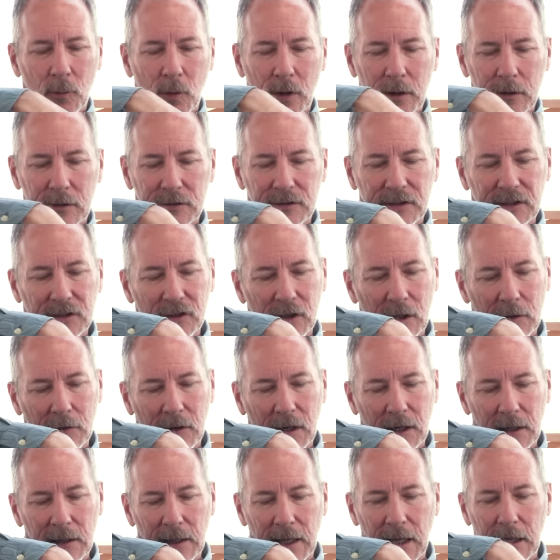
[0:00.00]
whether it's
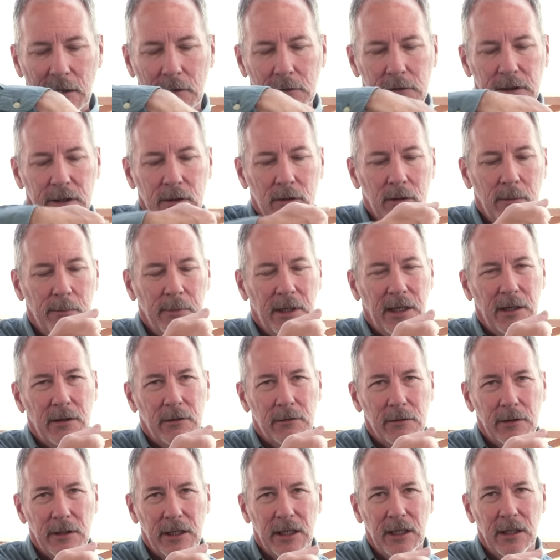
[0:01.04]
degenerated laterally or
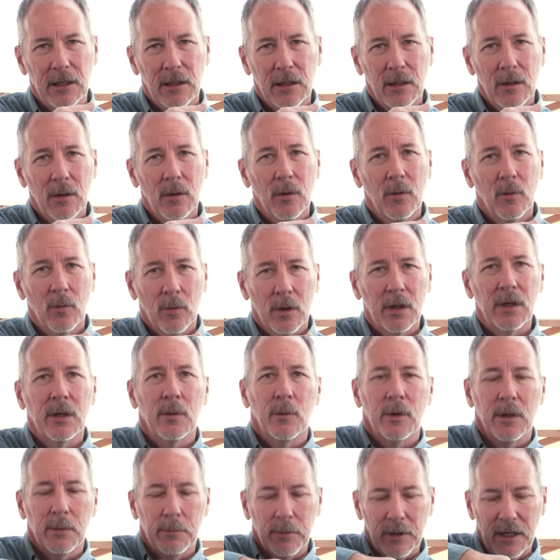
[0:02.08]
medially, we're going to
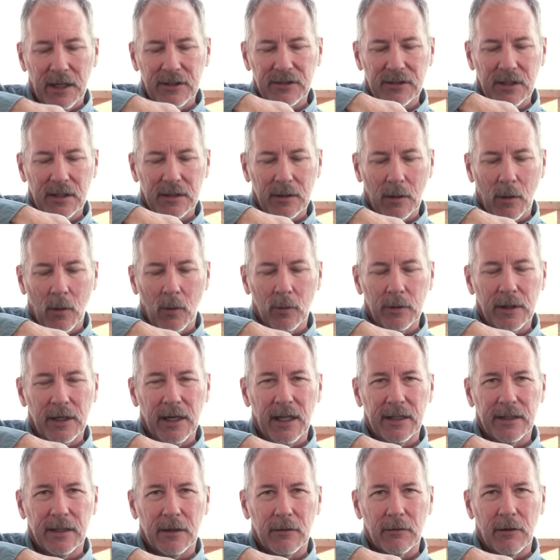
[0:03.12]
want to brace it to hold it
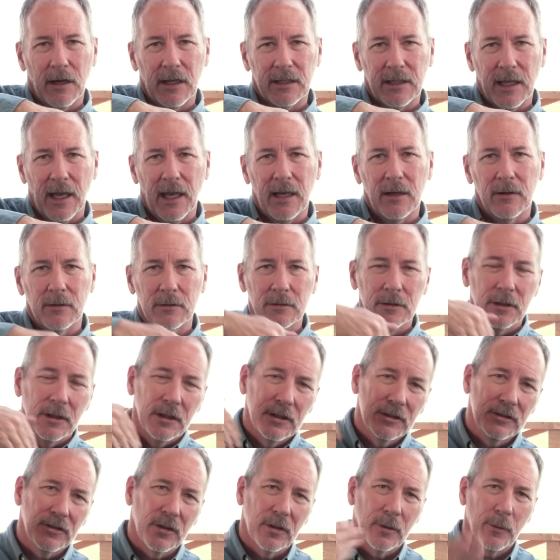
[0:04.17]
at the correct angle
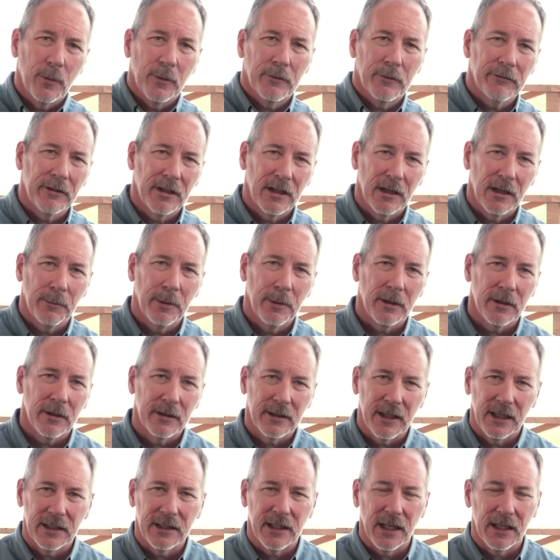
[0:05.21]
so that when we
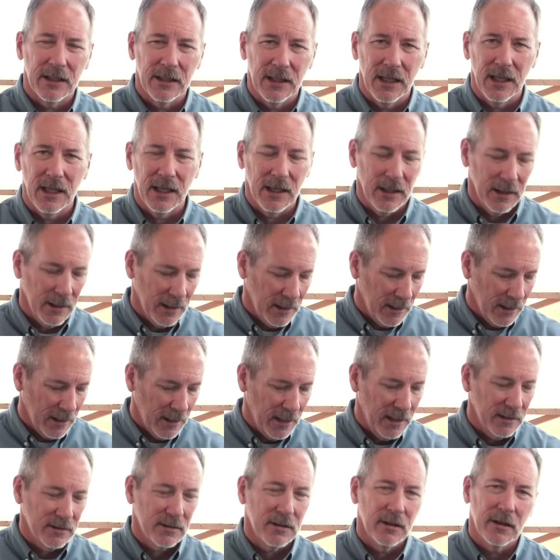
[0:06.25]
rehabilitate that knee,
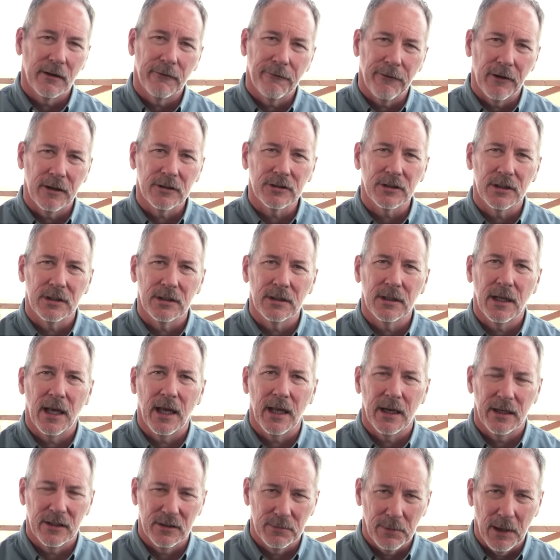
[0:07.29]
it's going to function
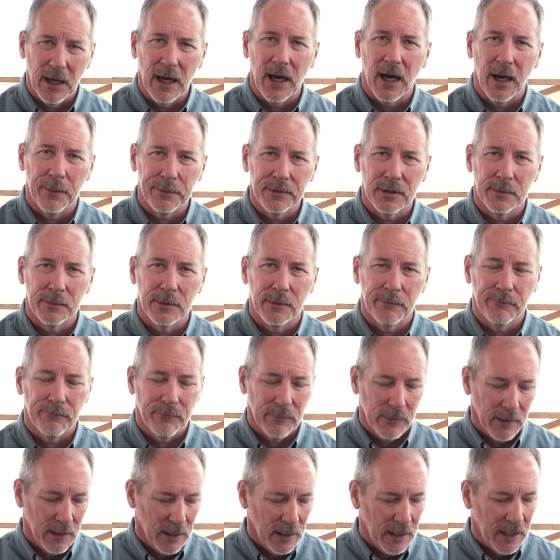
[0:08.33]
at its optimum.
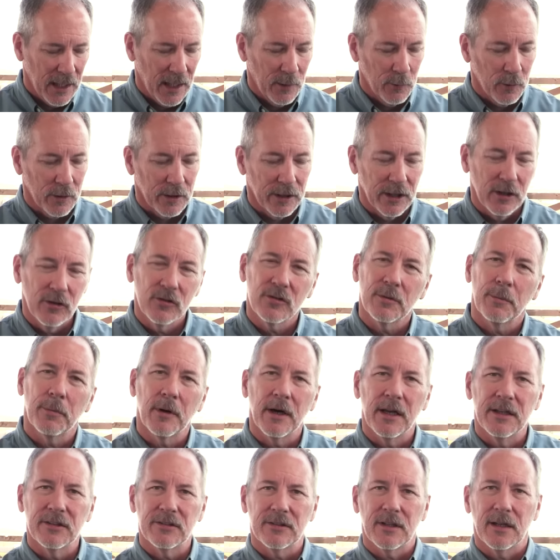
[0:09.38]
And we're going to use a
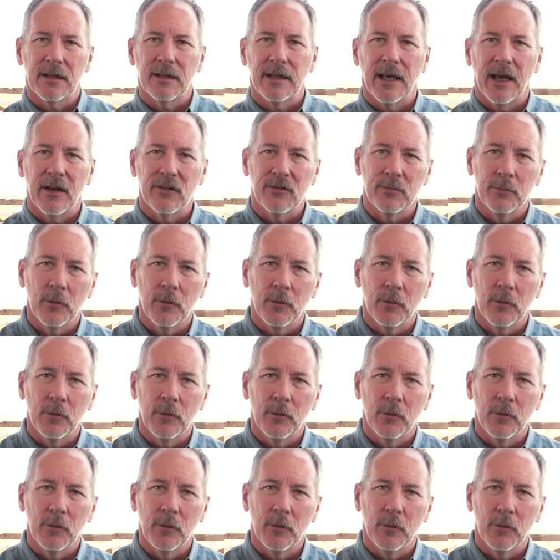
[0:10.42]
brace that allows